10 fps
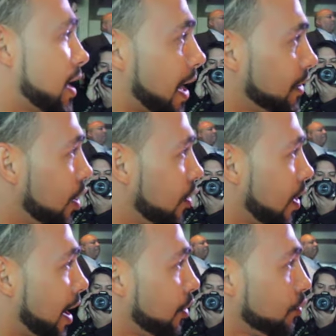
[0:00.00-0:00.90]
And I know
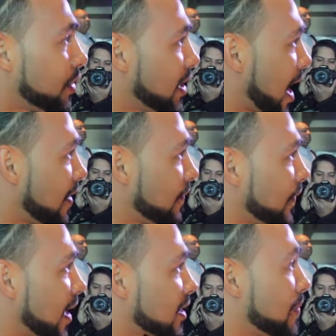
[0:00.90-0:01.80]
I don't really have
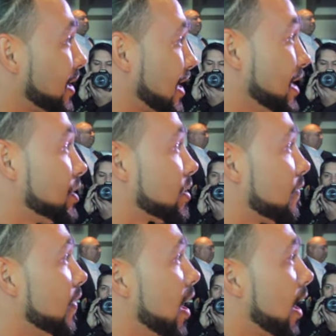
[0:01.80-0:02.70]
expectations
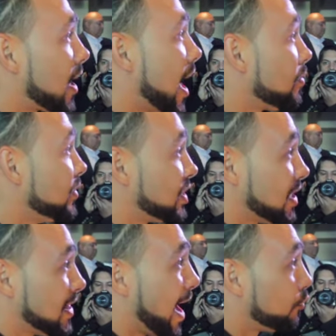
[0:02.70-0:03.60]
of
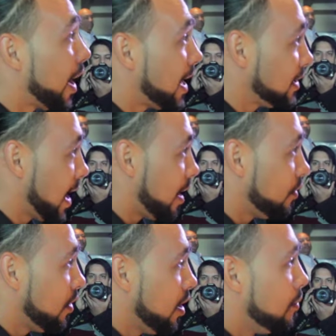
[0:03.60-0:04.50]
accomplishing that right now.
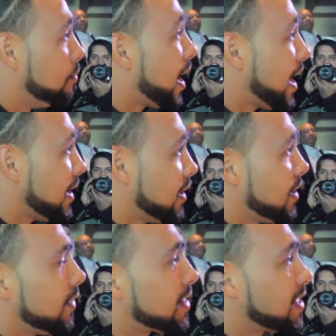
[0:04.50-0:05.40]
But
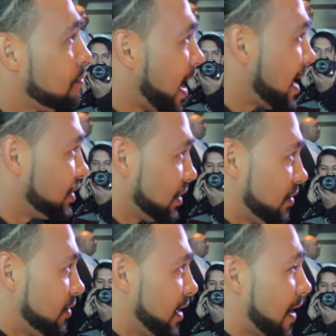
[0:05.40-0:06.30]
let's
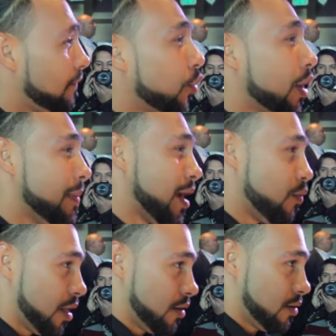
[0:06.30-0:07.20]
imagine that Floyd
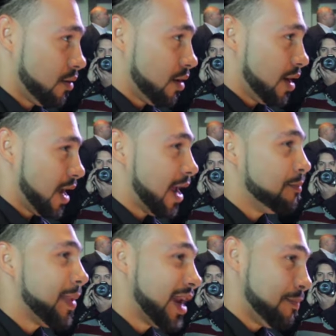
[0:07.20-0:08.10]
Mayweather
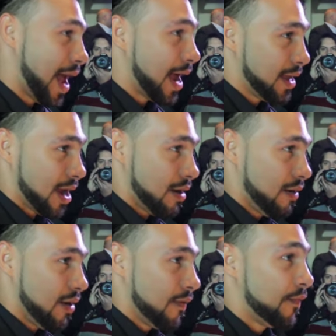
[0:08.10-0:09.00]
and Manny Pacquiao
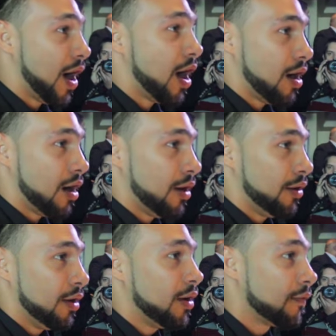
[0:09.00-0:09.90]
fought
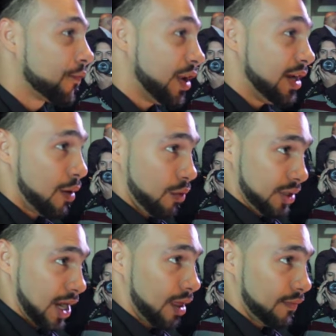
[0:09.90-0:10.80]
on free
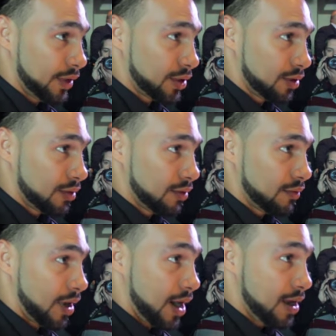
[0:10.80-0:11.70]
network television,
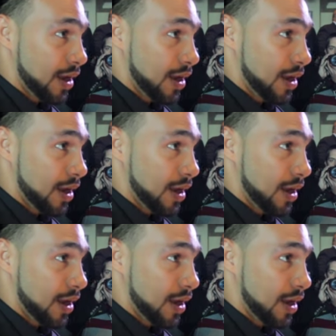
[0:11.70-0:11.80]
right?